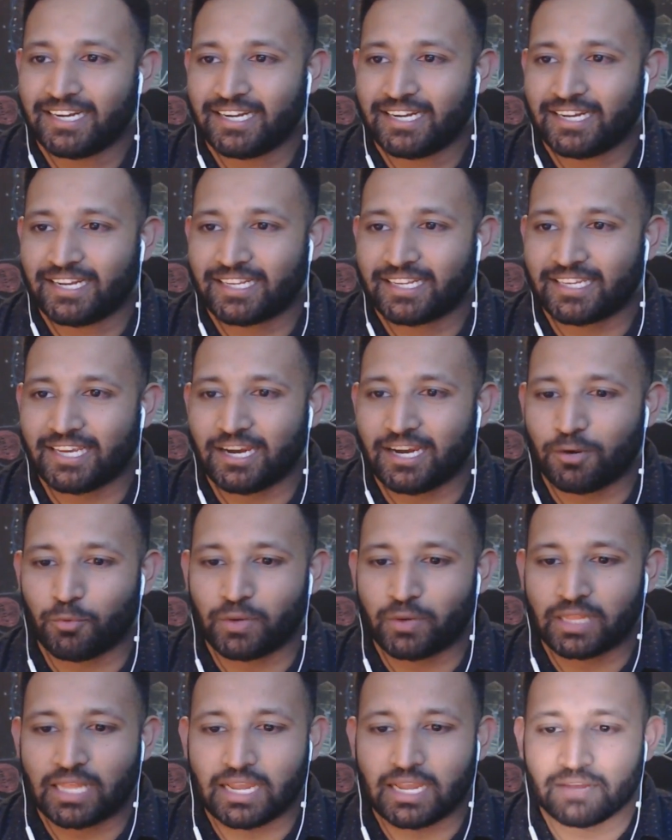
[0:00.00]
Yeah,
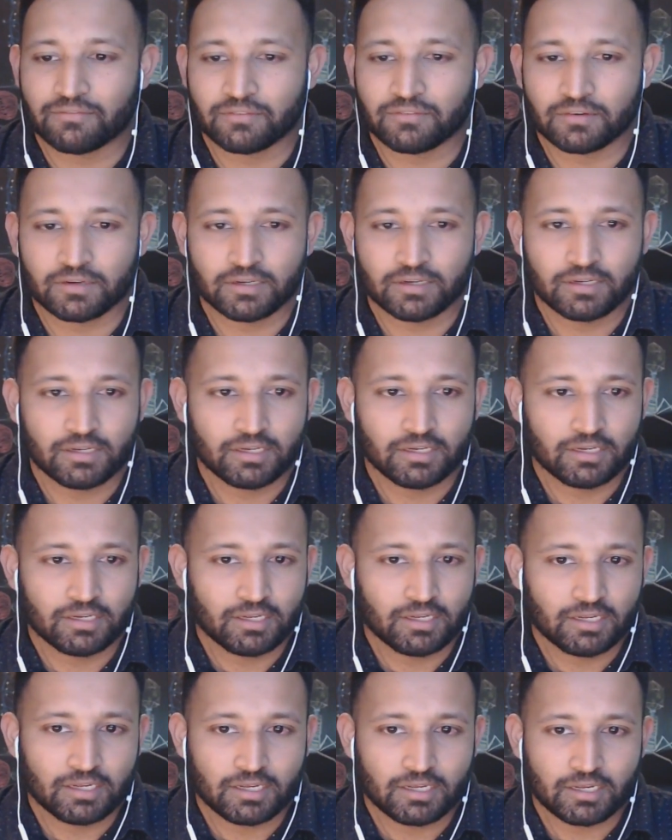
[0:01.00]
we're live.
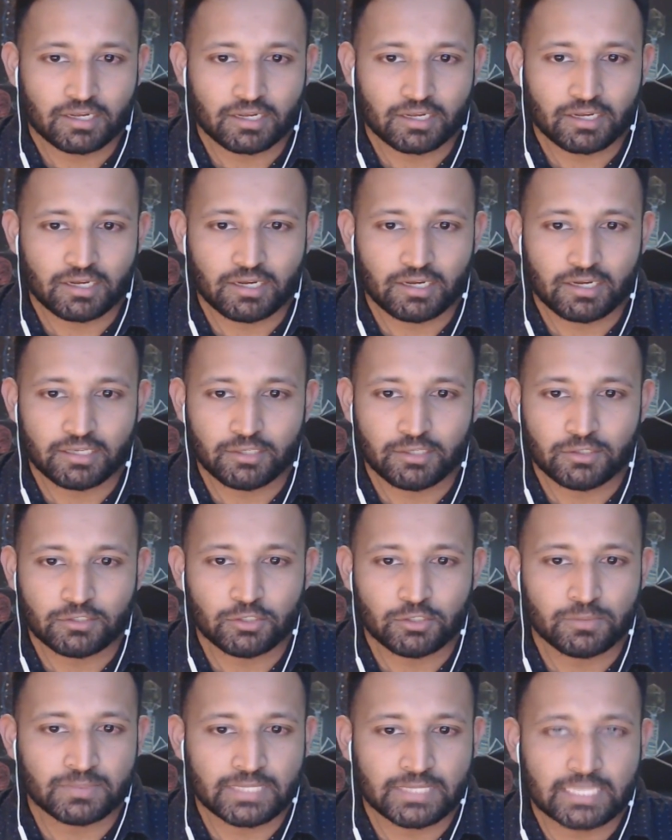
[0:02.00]

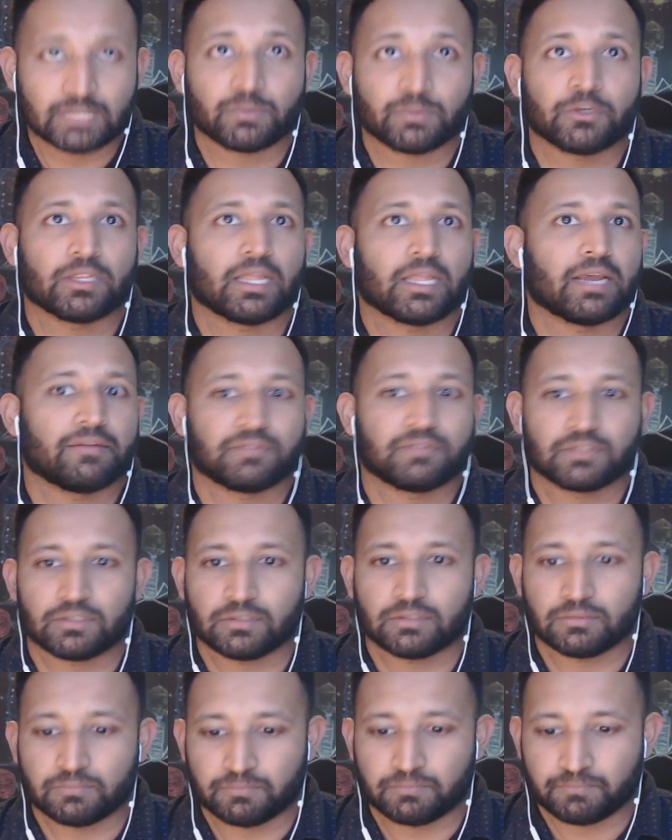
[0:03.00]
YouTube says we're live,
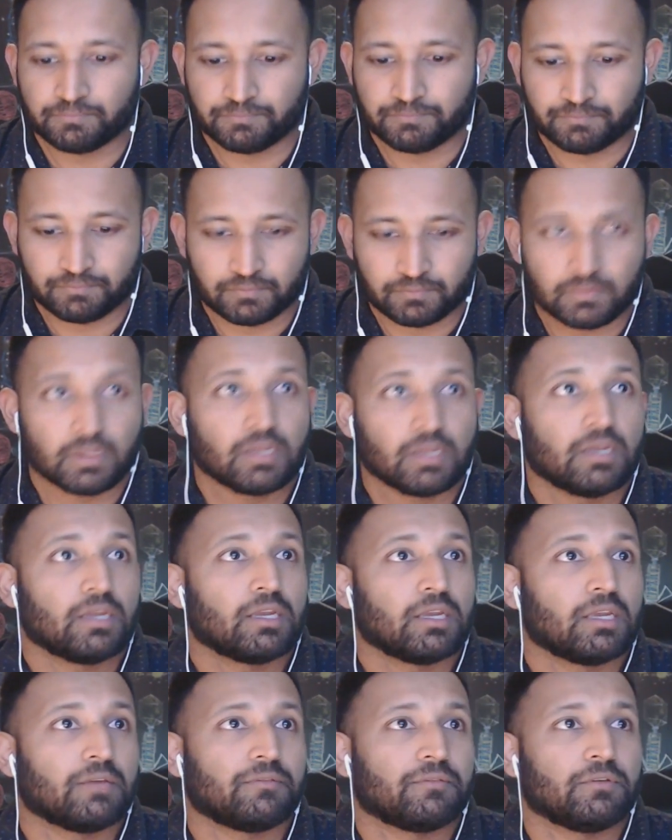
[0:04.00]
so
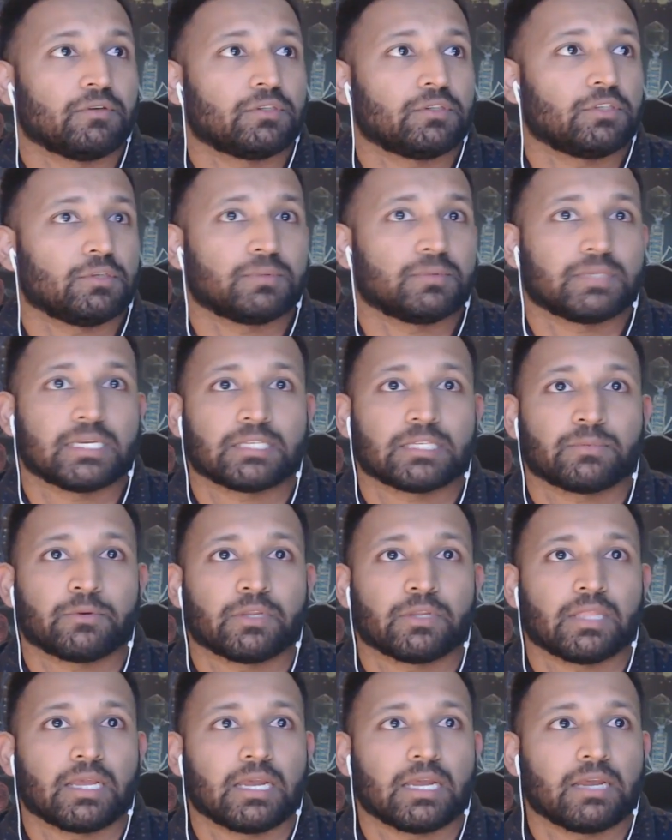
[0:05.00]
if YouTube says we're
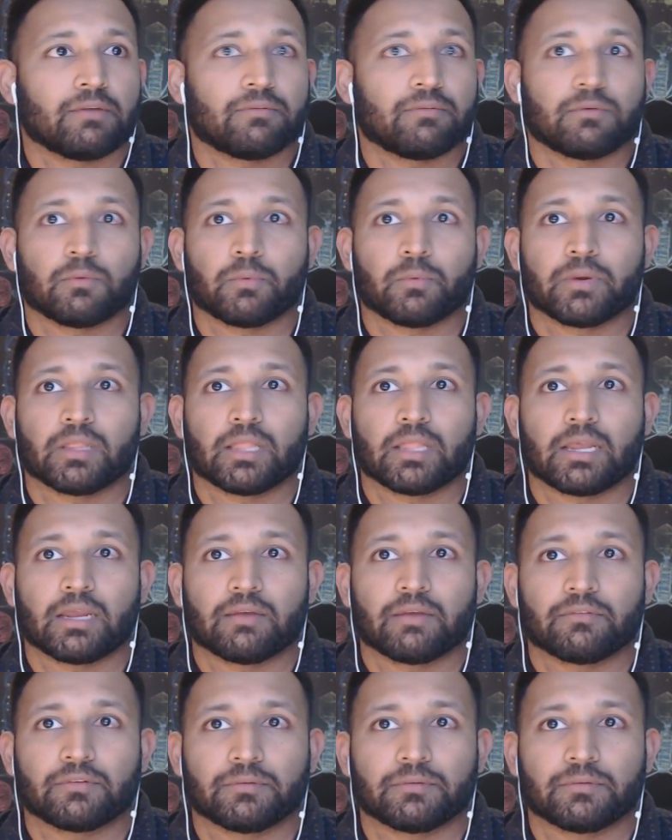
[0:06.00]
live, we're live.